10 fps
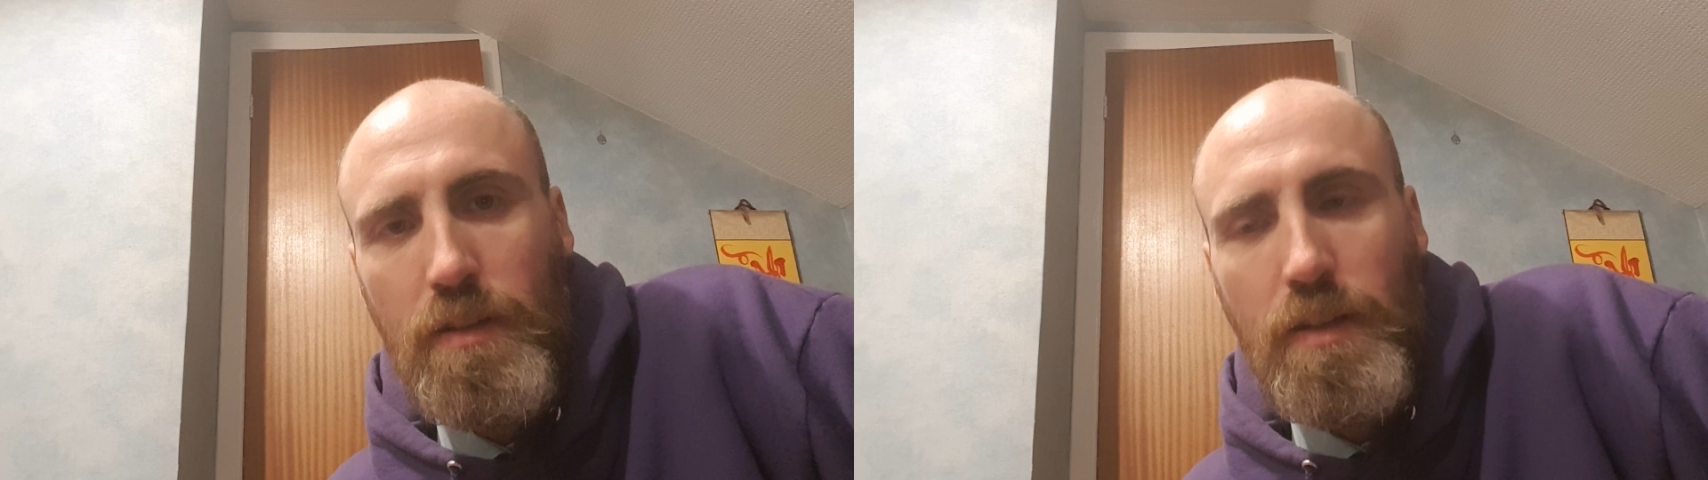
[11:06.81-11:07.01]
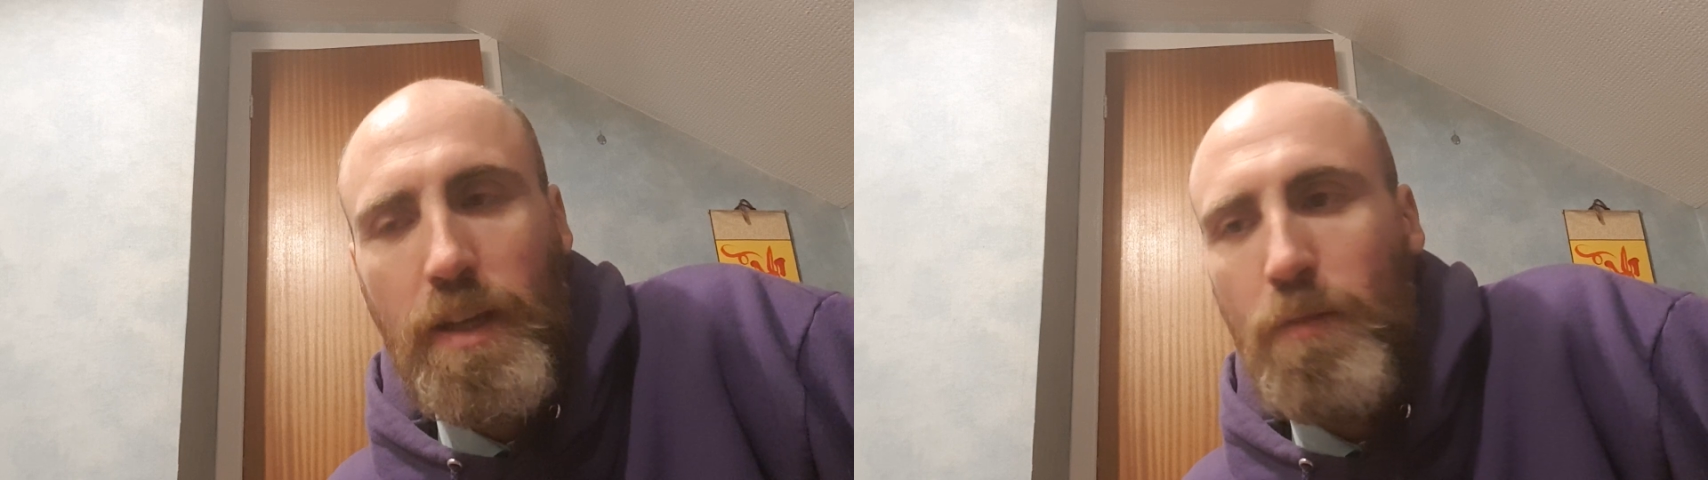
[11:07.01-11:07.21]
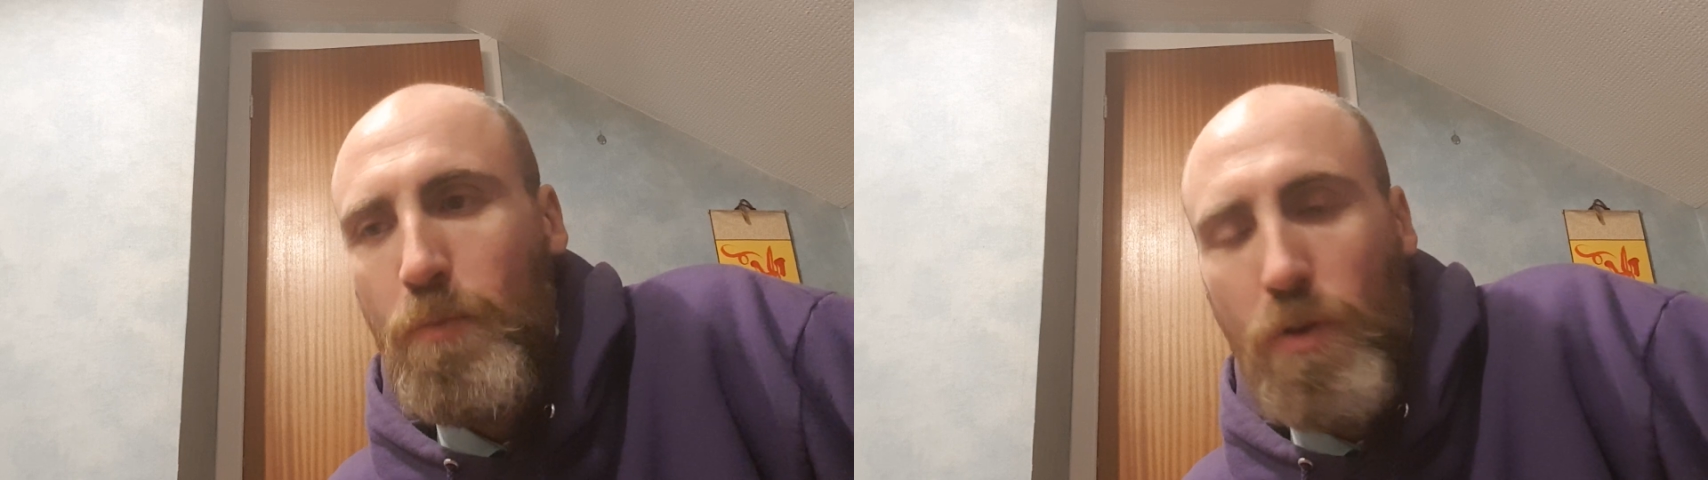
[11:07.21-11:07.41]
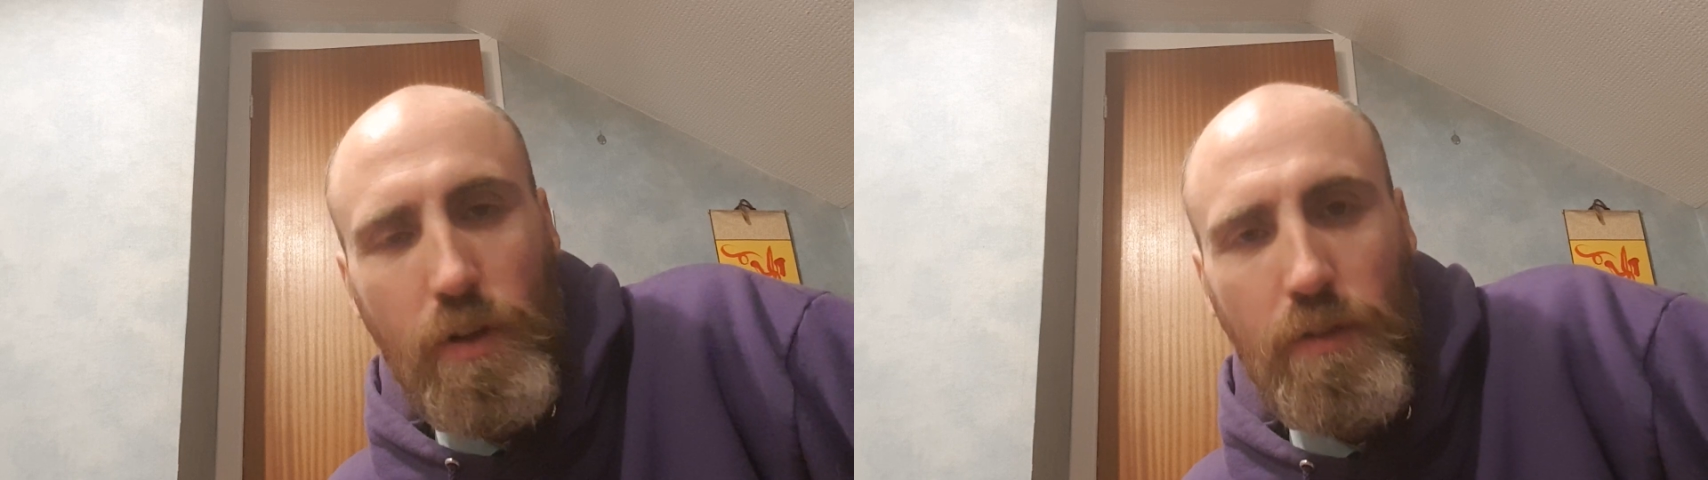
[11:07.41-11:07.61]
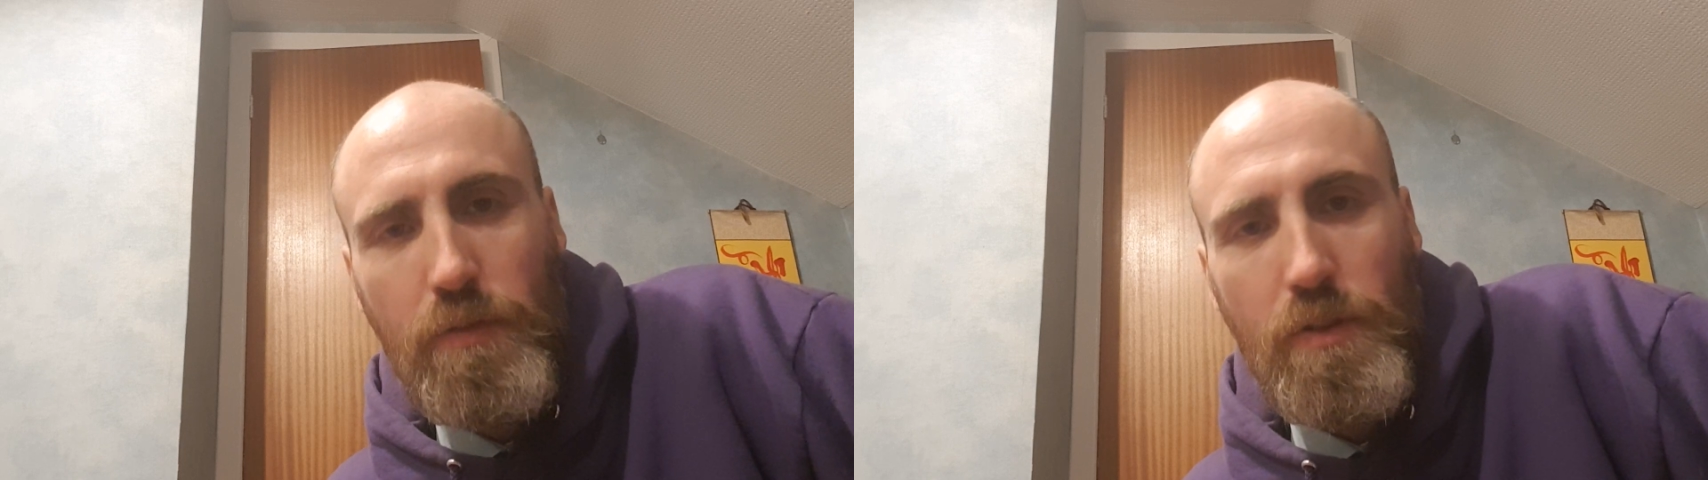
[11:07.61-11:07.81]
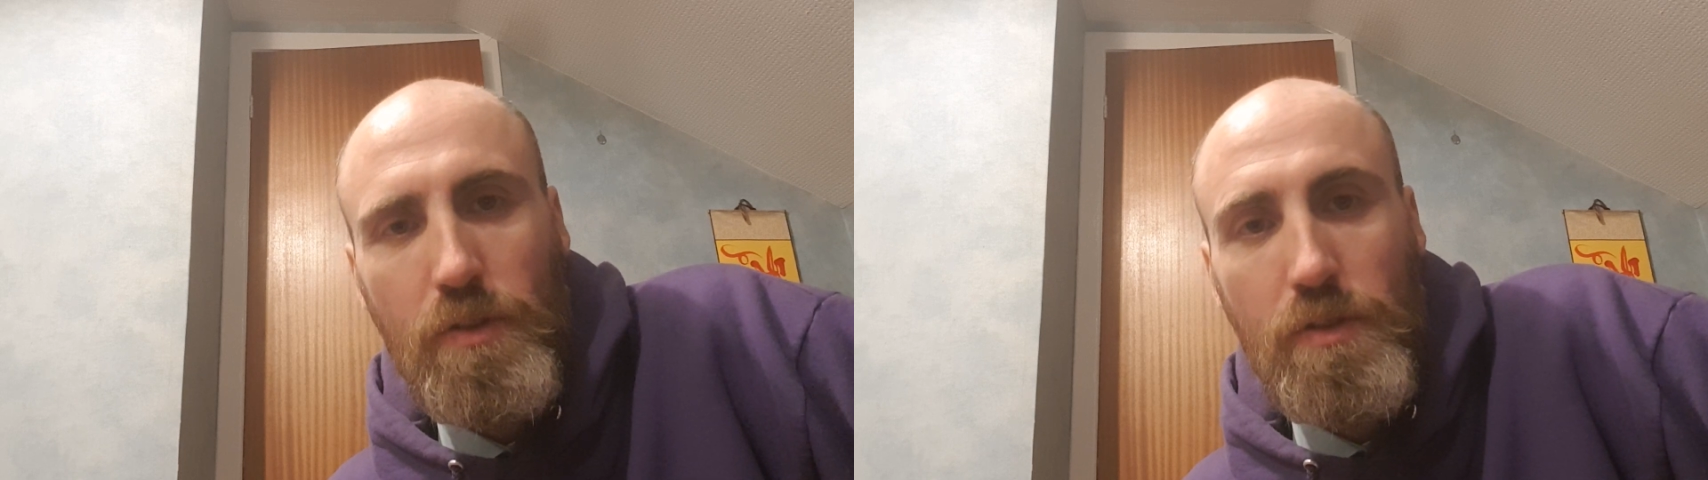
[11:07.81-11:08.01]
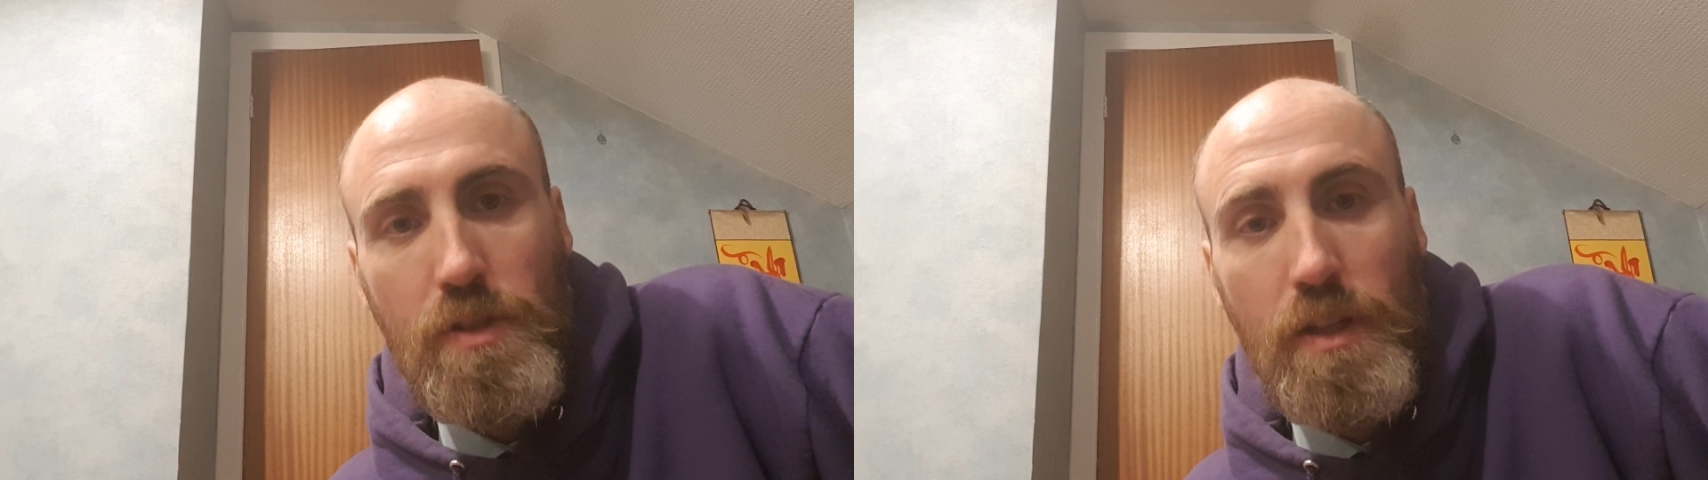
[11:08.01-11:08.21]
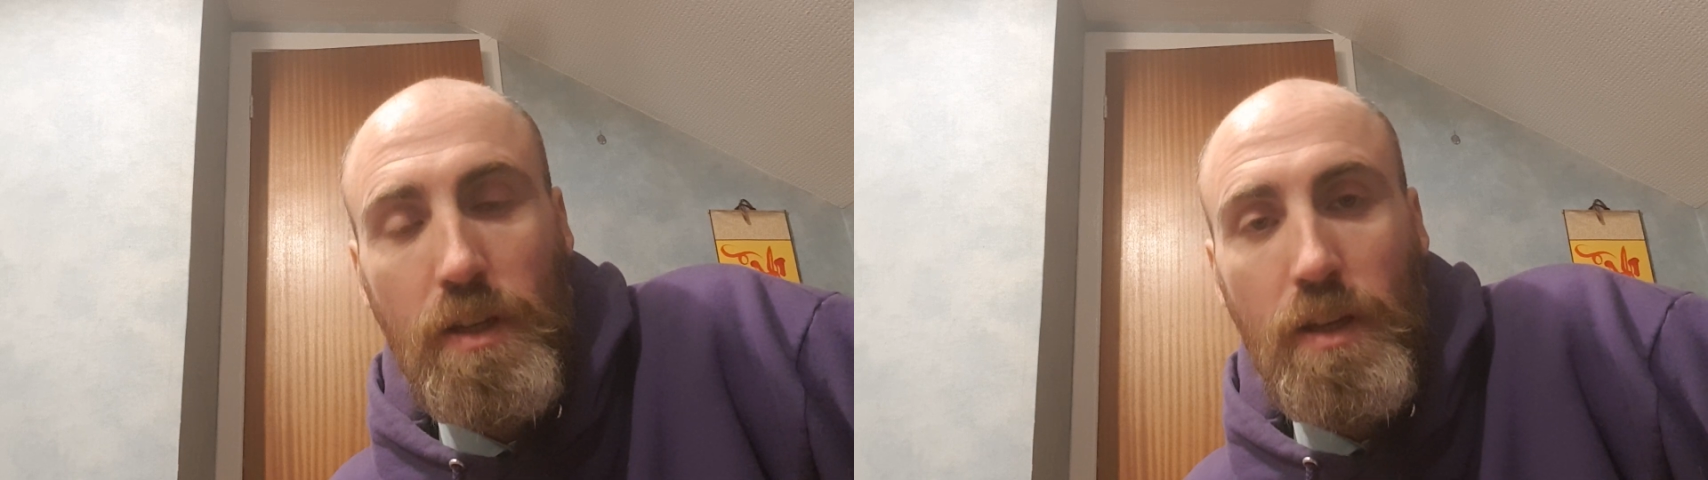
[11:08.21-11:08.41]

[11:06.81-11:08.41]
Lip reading: They get more confused.